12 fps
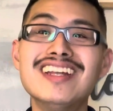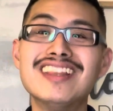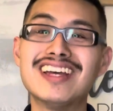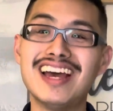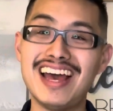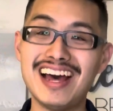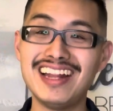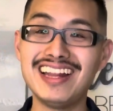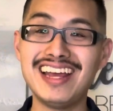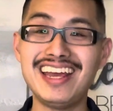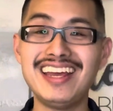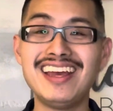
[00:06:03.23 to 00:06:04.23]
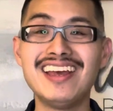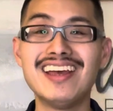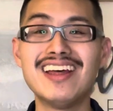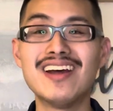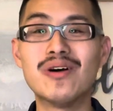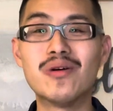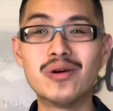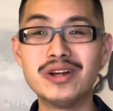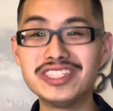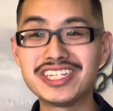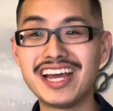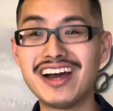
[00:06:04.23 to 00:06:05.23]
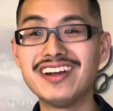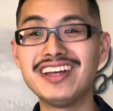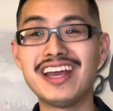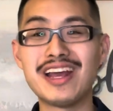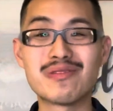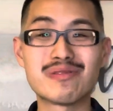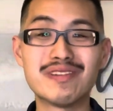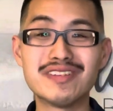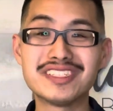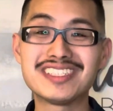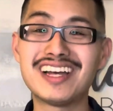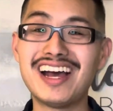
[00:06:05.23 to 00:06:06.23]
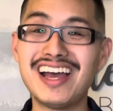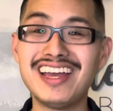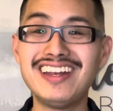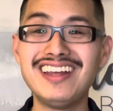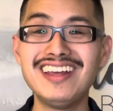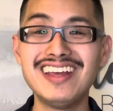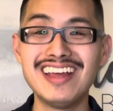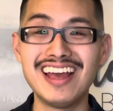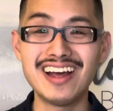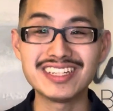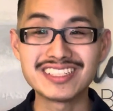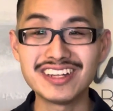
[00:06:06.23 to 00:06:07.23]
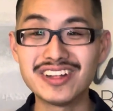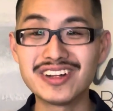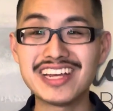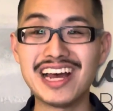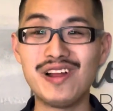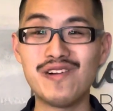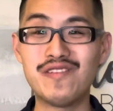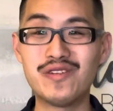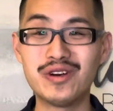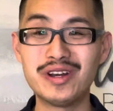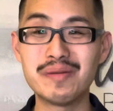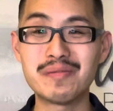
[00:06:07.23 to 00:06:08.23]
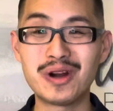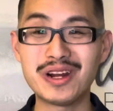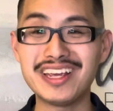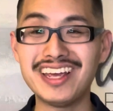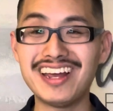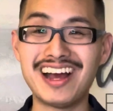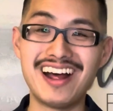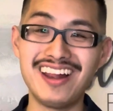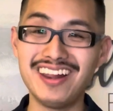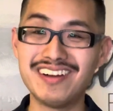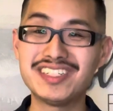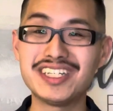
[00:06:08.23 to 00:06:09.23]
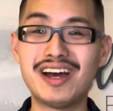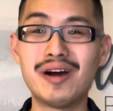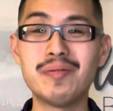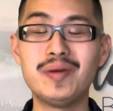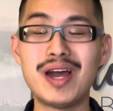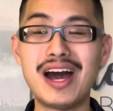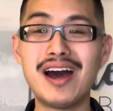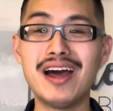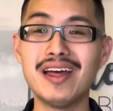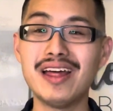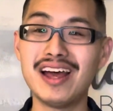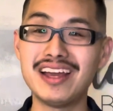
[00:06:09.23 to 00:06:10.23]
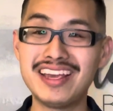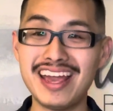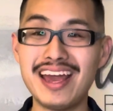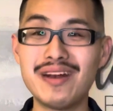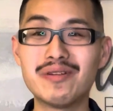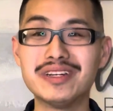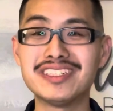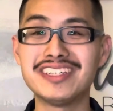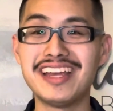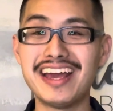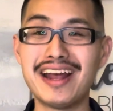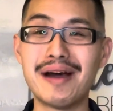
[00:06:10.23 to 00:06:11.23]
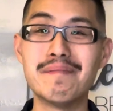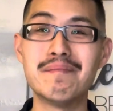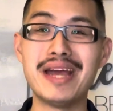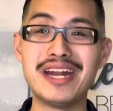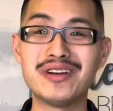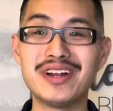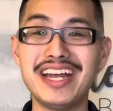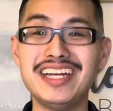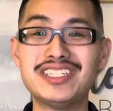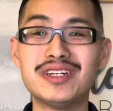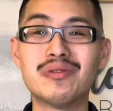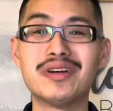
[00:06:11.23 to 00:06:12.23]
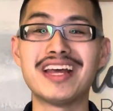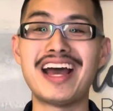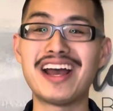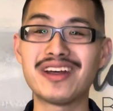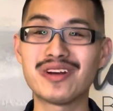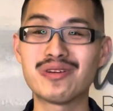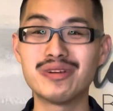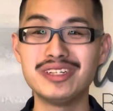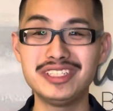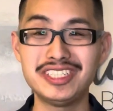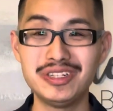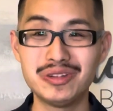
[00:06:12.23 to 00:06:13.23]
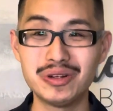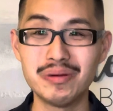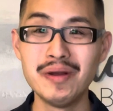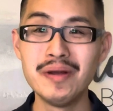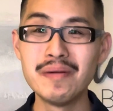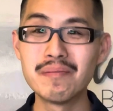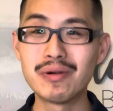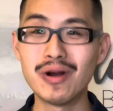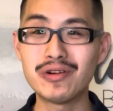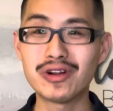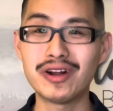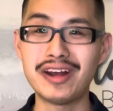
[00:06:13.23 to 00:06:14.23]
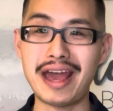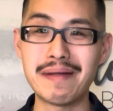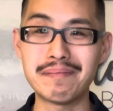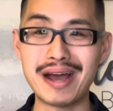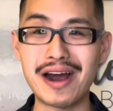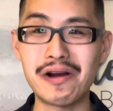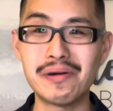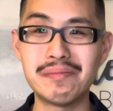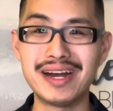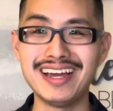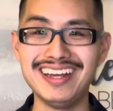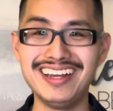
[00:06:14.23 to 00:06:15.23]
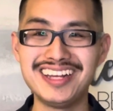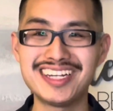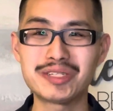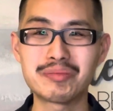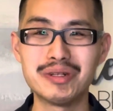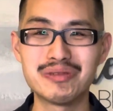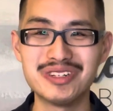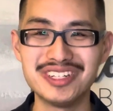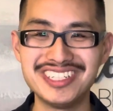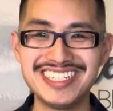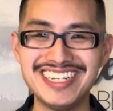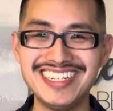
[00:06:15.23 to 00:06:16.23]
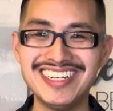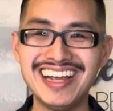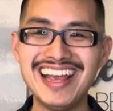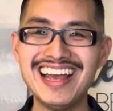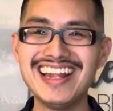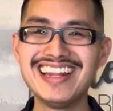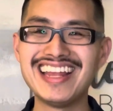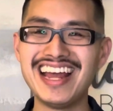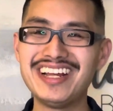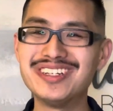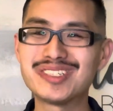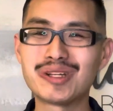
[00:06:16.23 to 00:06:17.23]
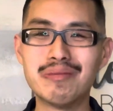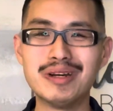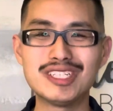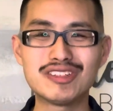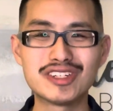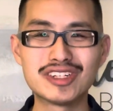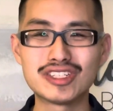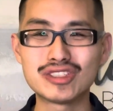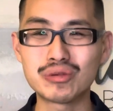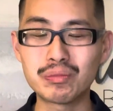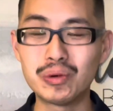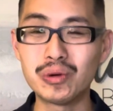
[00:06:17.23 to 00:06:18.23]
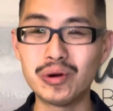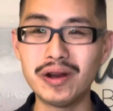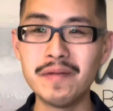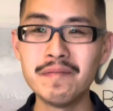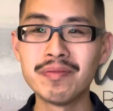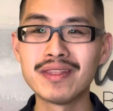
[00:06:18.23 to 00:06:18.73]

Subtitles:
the LA, Orange County, and Riverside, Southern California market. I love to help you out. Again, once again, I'm Ben, your agent with Aguilar Realty Group, brokered and powered by eXp Realty. Thank you so much for your support.